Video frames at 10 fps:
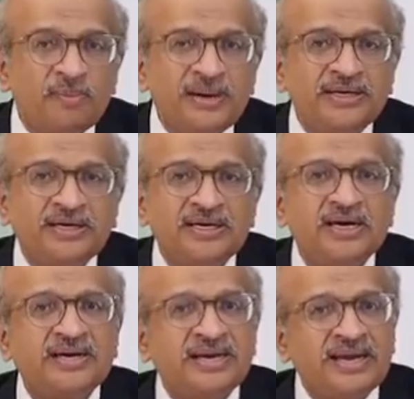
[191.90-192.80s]
you're
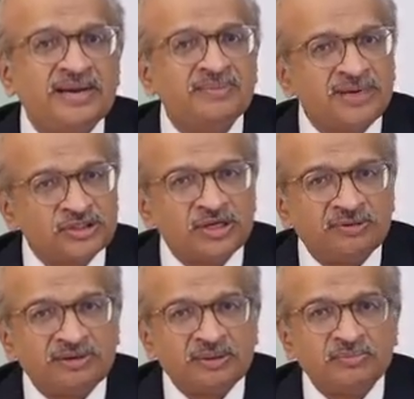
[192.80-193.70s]
maintaining an AMH
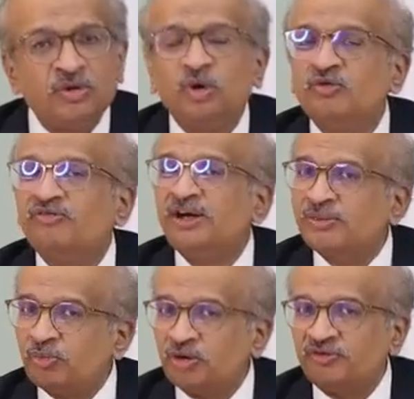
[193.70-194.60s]
level beyond
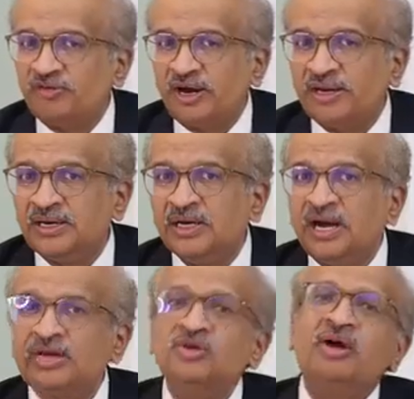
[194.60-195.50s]
5.5
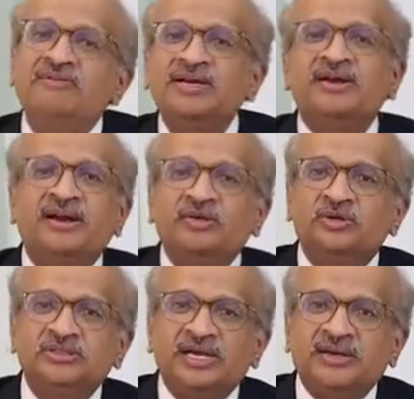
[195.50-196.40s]
and you have an
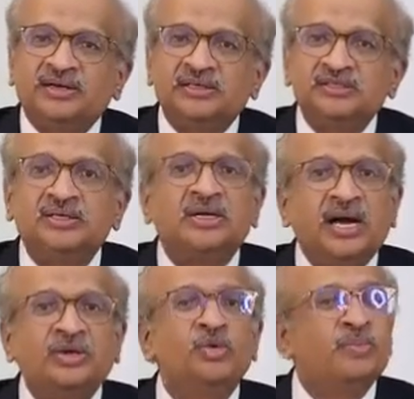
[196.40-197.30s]
irregular cycles,
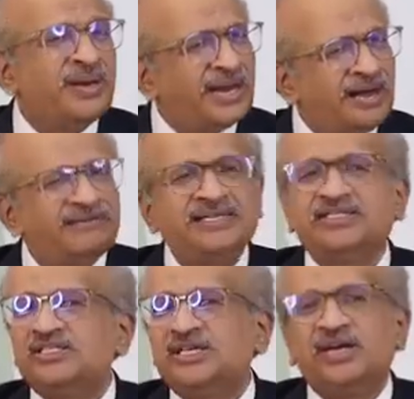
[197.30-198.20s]
and you may have
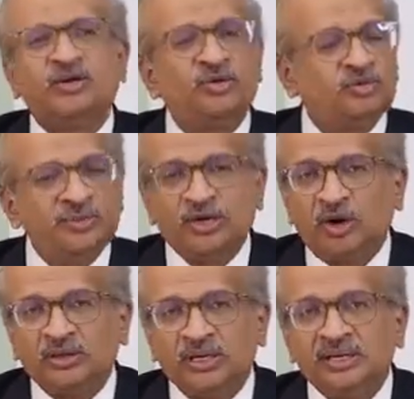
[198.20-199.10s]
excess hair or you may
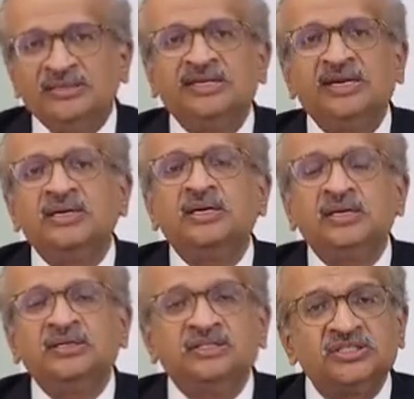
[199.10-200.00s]
not, then
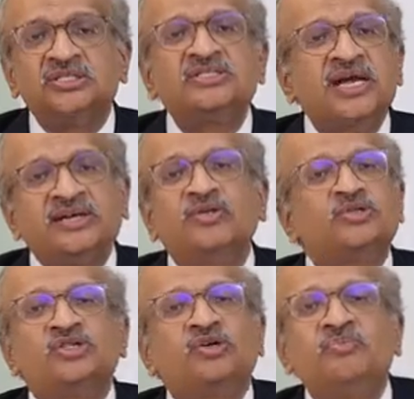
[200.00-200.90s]
this is
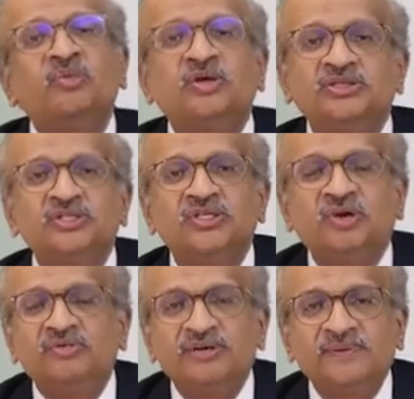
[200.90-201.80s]
diagnostic of polycystic
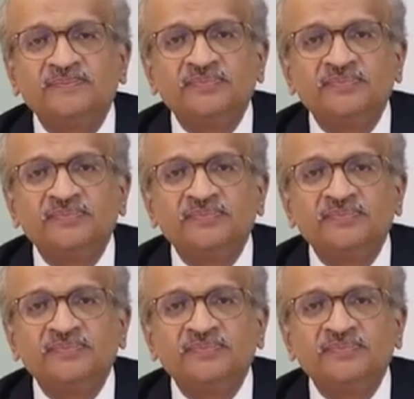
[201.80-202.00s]
ovary.